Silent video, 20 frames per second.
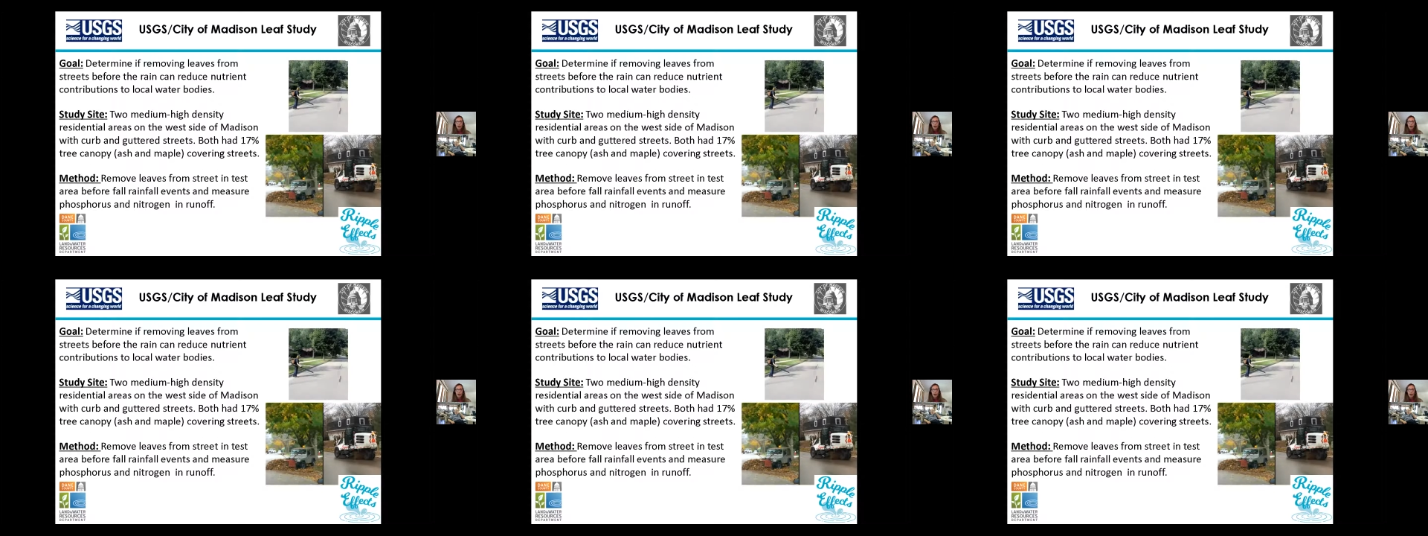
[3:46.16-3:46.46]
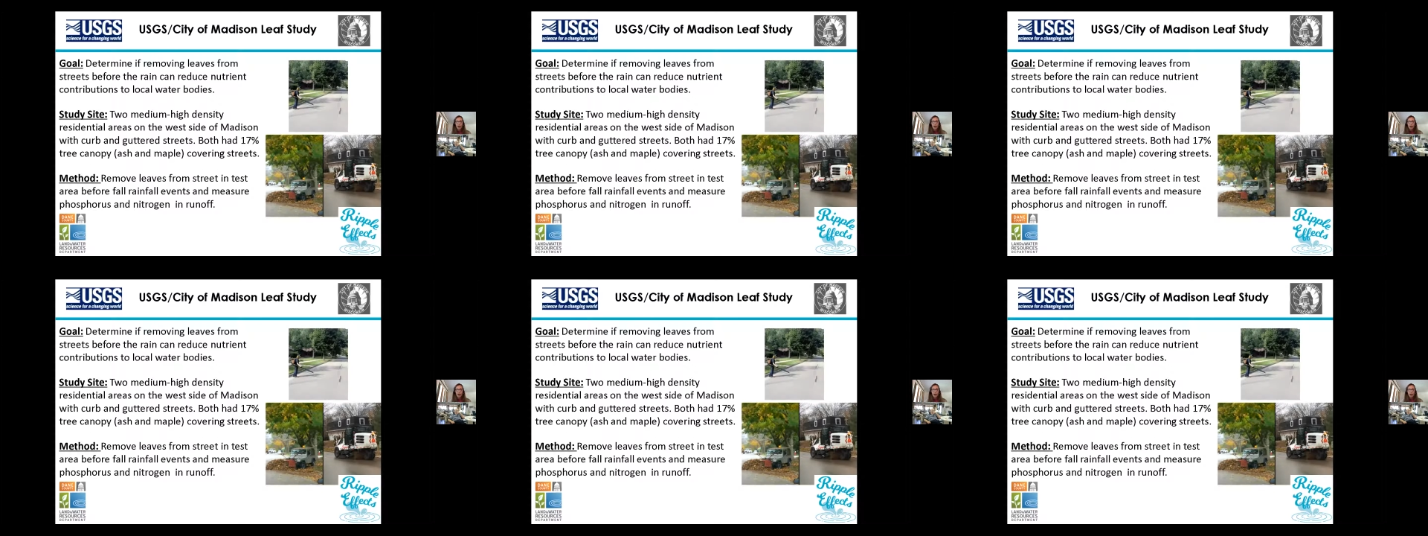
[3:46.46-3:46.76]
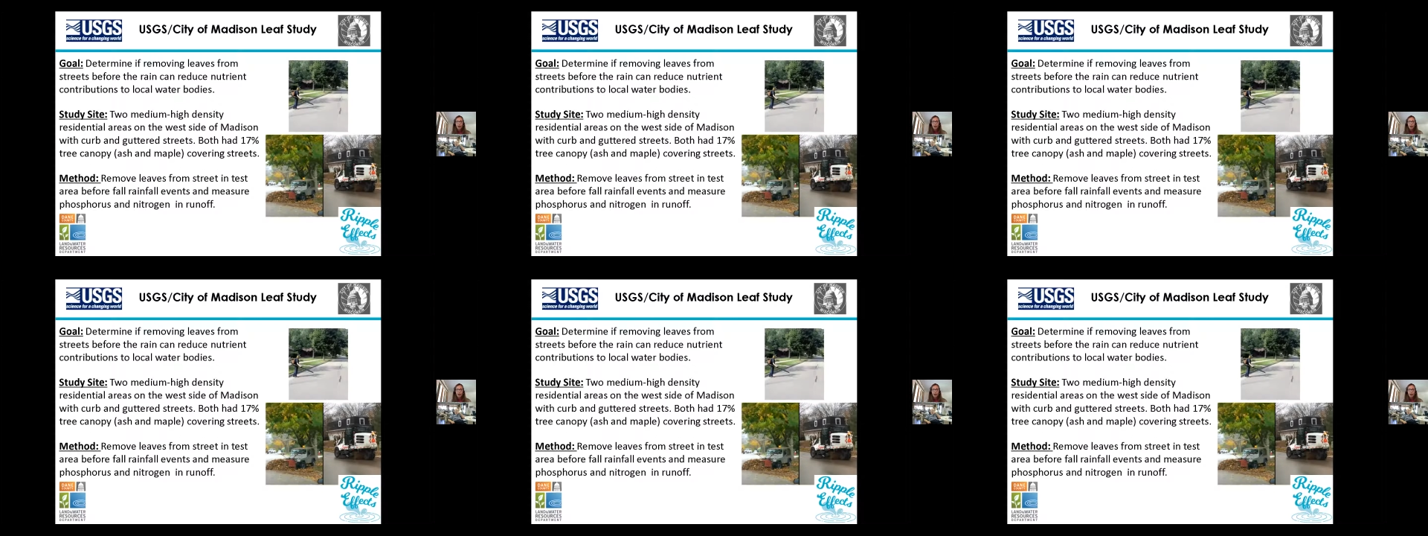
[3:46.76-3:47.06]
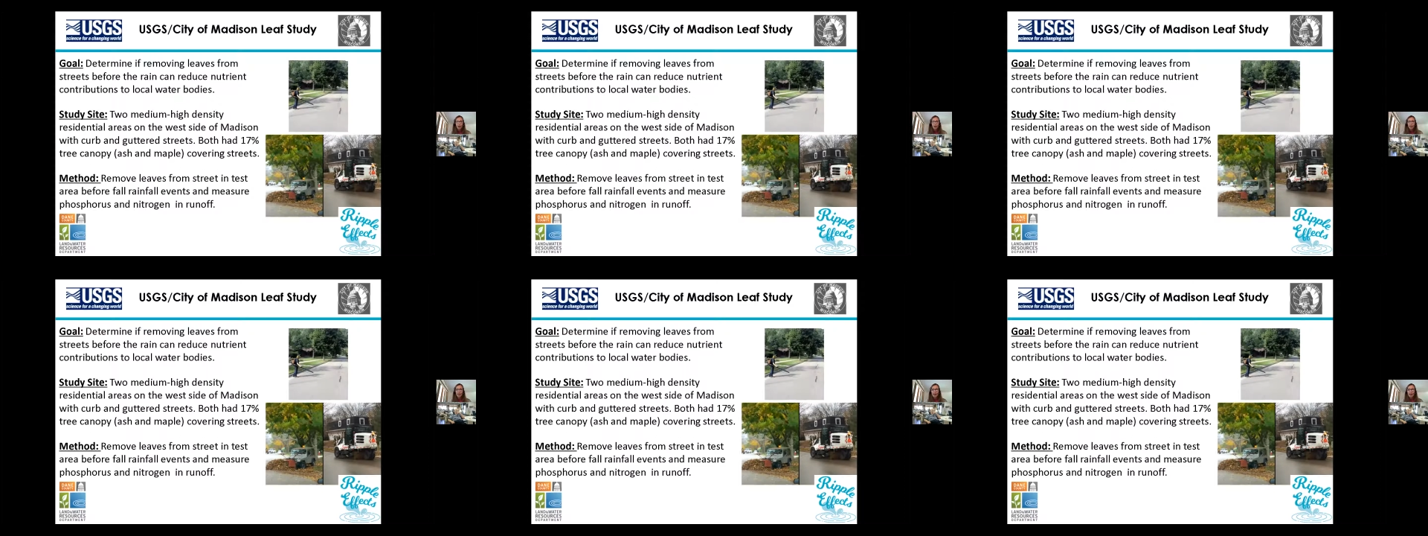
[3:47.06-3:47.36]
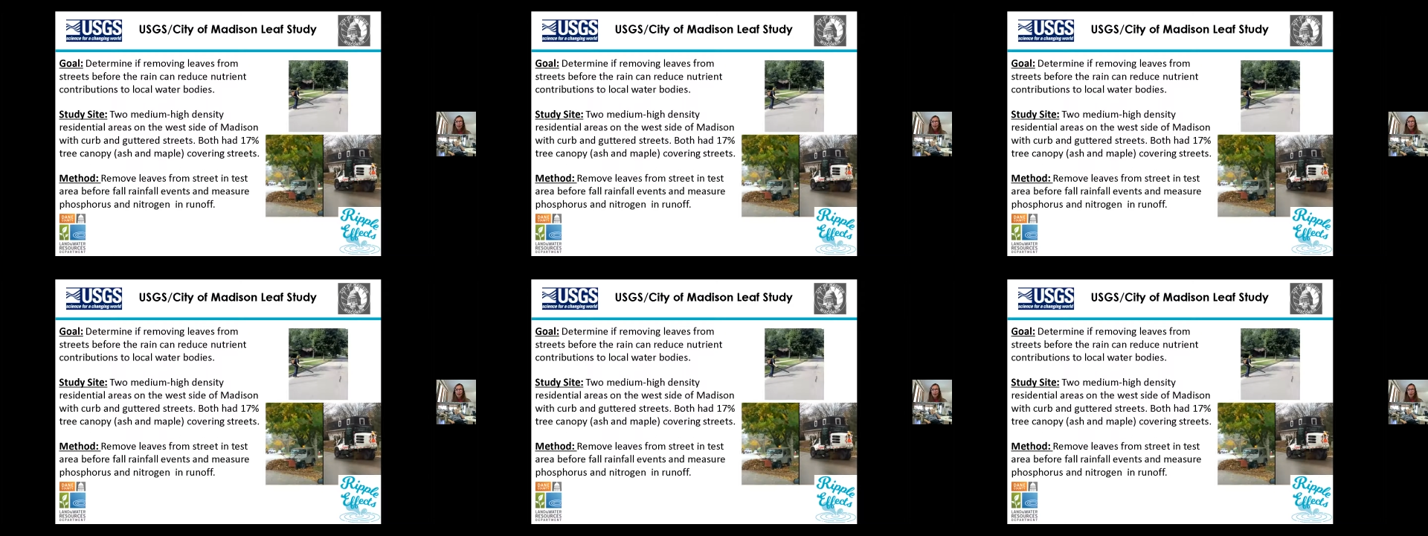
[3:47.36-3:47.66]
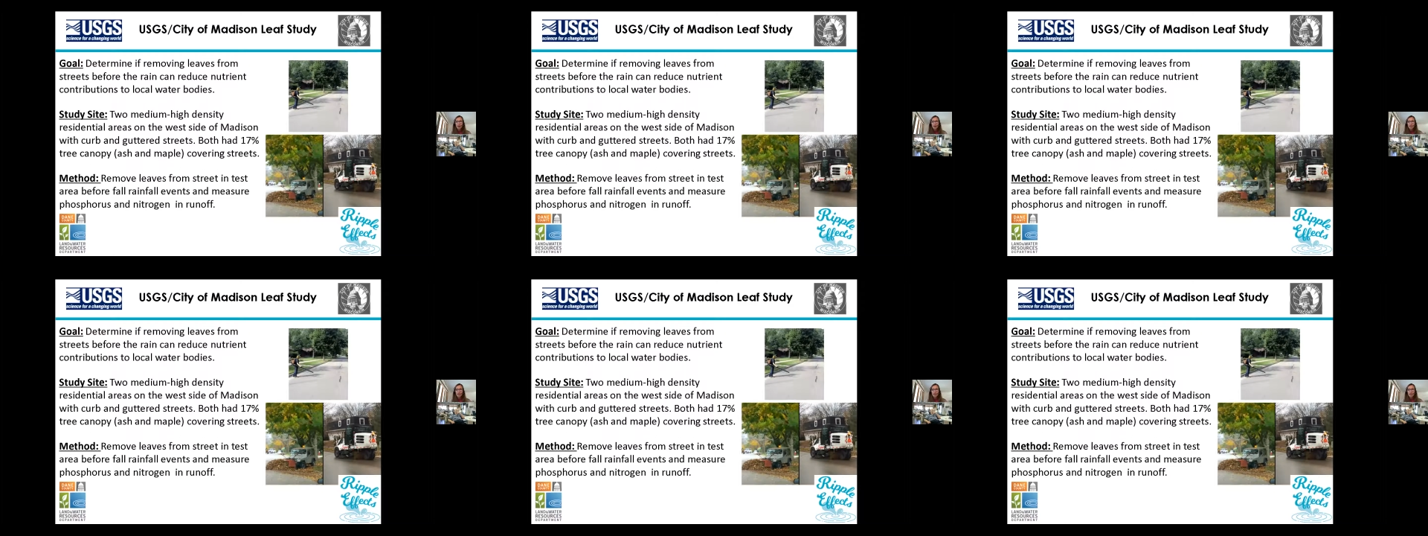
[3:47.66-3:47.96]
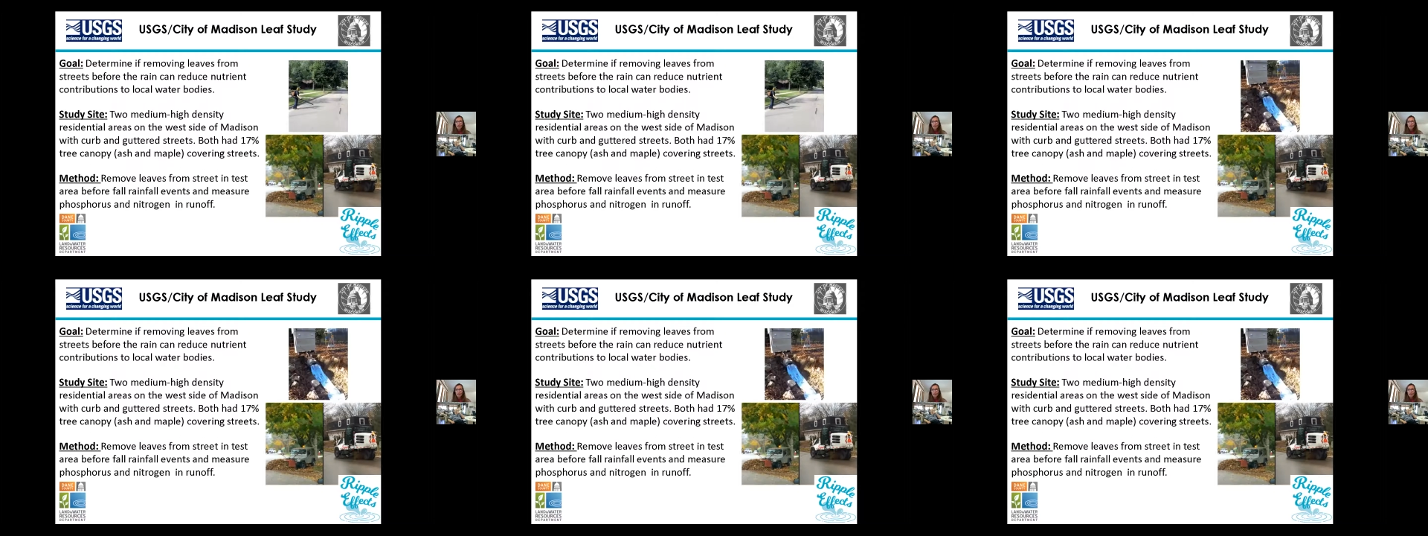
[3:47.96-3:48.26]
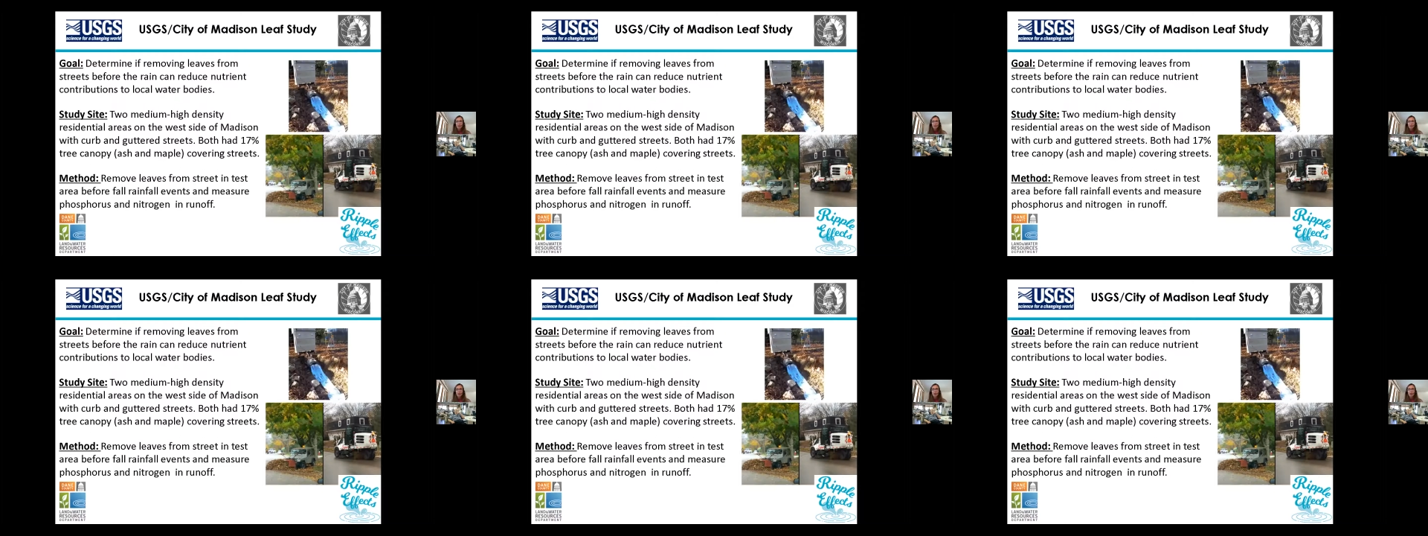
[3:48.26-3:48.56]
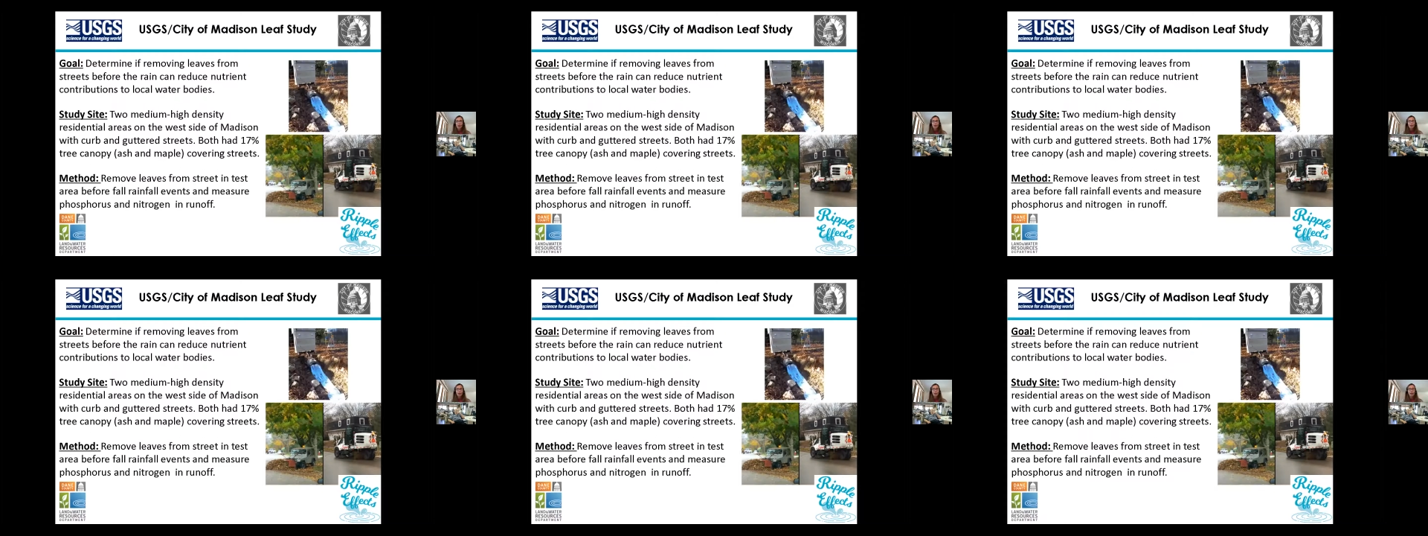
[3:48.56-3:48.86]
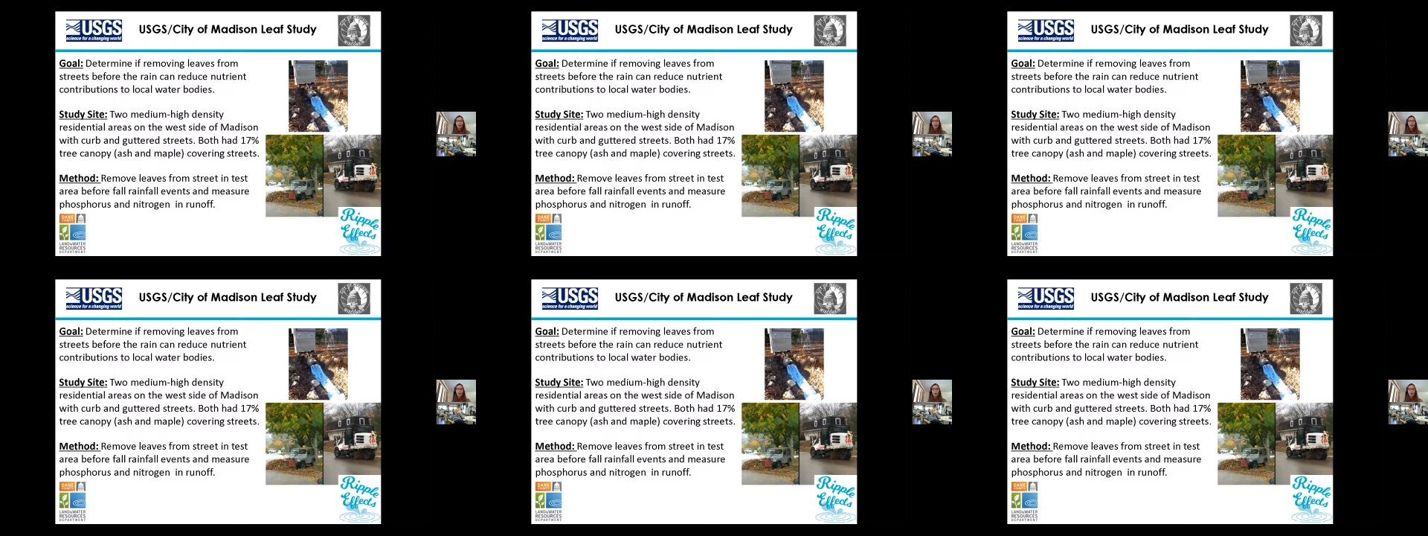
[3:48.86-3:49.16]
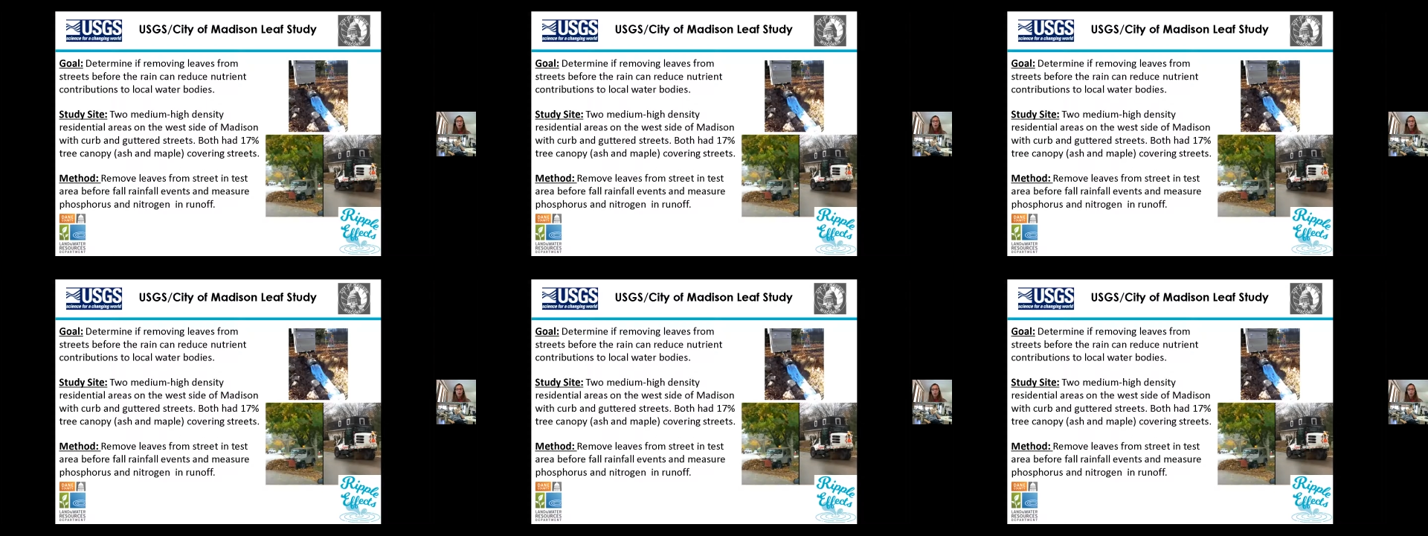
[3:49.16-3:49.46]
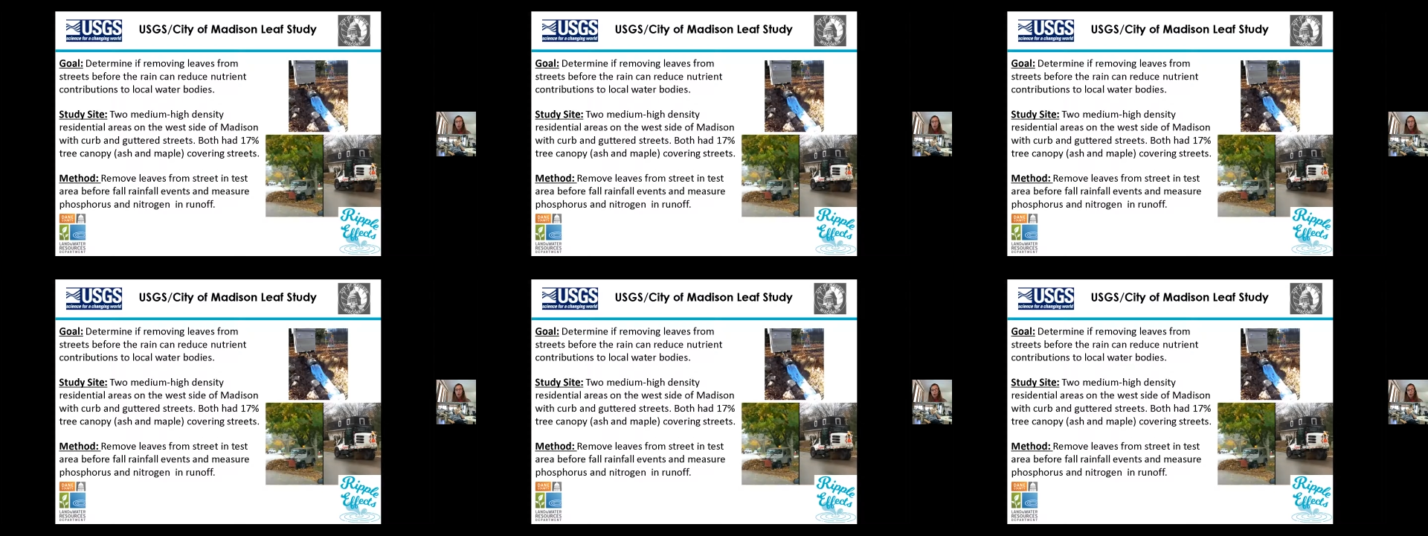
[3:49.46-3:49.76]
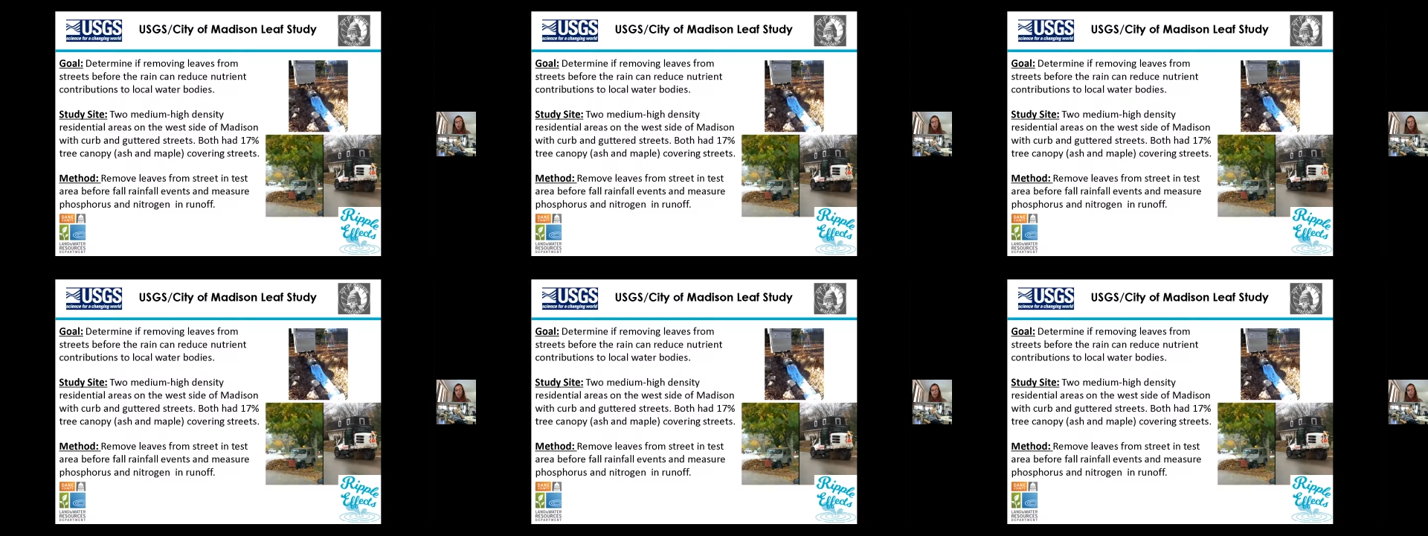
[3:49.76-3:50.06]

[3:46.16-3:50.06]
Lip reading: Nobody's mouth can be seen.